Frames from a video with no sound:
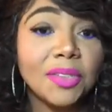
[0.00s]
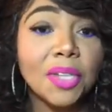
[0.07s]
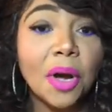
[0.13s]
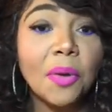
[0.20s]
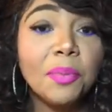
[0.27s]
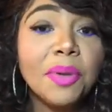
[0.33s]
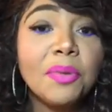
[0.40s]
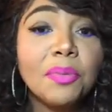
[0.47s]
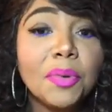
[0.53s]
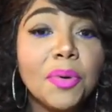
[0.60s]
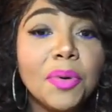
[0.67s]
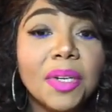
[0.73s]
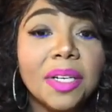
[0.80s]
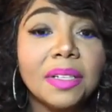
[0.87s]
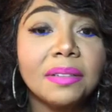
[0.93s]
Don't be
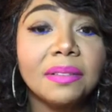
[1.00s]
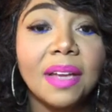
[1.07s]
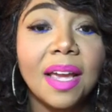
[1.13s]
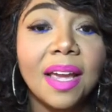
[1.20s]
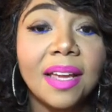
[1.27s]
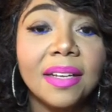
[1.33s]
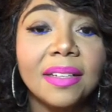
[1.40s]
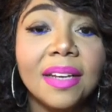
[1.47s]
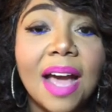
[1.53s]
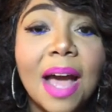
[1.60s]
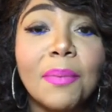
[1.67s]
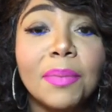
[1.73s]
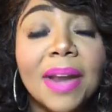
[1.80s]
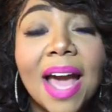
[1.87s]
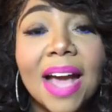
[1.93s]
rude and
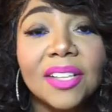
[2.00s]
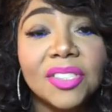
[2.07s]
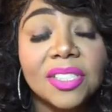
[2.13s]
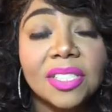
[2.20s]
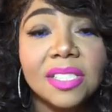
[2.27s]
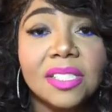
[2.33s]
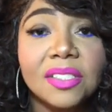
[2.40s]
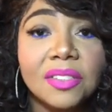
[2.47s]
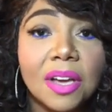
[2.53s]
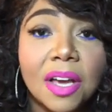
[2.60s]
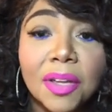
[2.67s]
obnoxious to